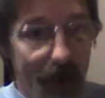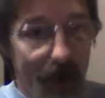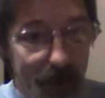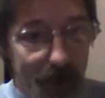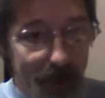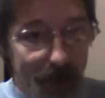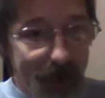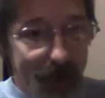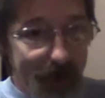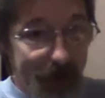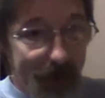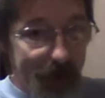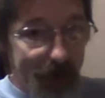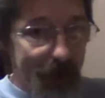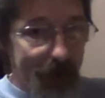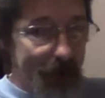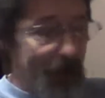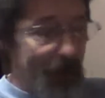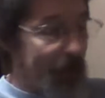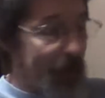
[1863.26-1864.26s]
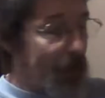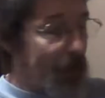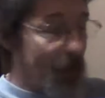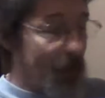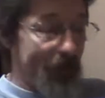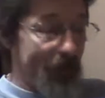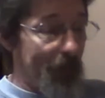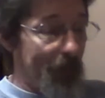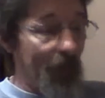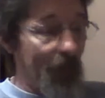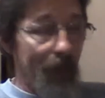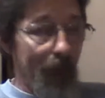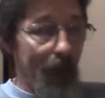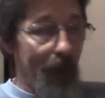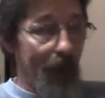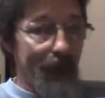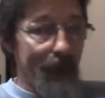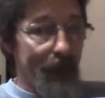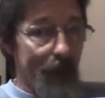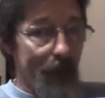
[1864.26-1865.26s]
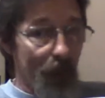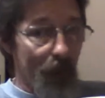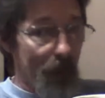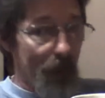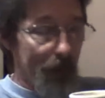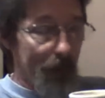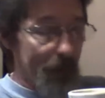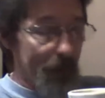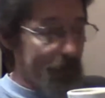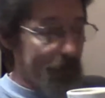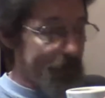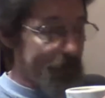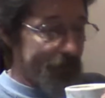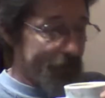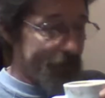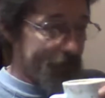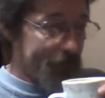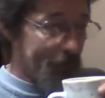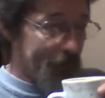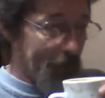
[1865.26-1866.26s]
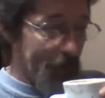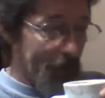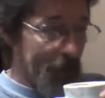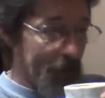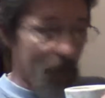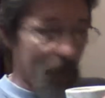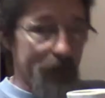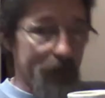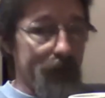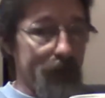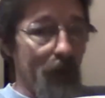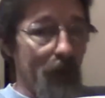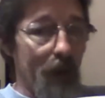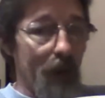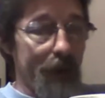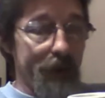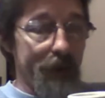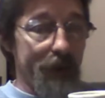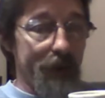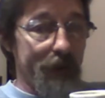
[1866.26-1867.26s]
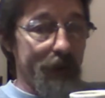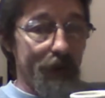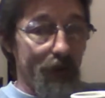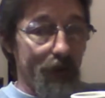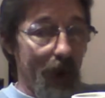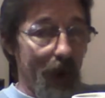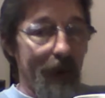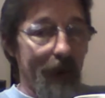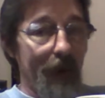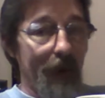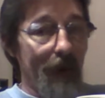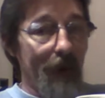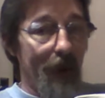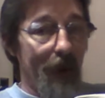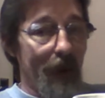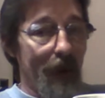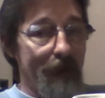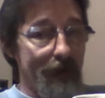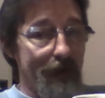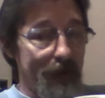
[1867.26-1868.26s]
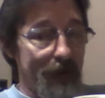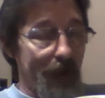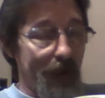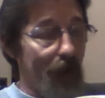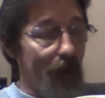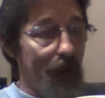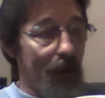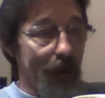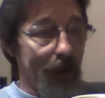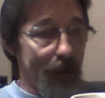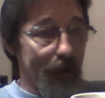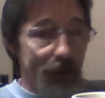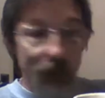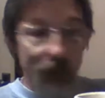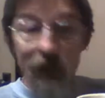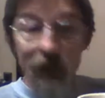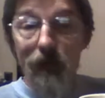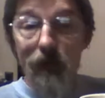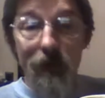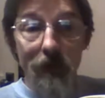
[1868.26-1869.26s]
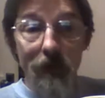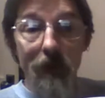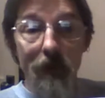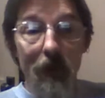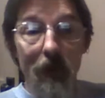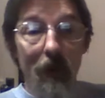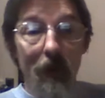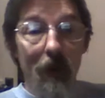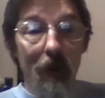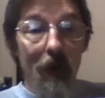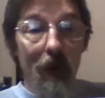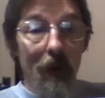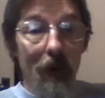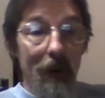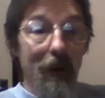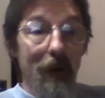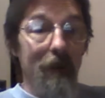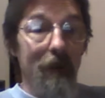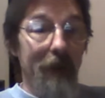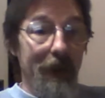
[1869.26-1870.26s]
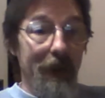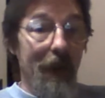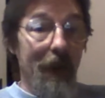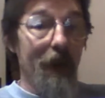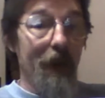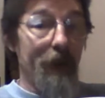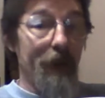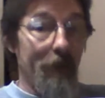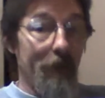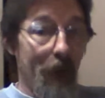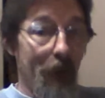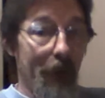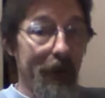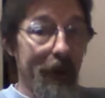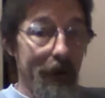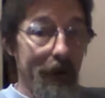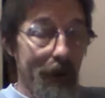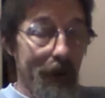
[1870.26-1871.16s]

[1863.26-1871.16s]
listen to this later. If you don't have the book and you're starting to recognize that there are issues coming down the pike,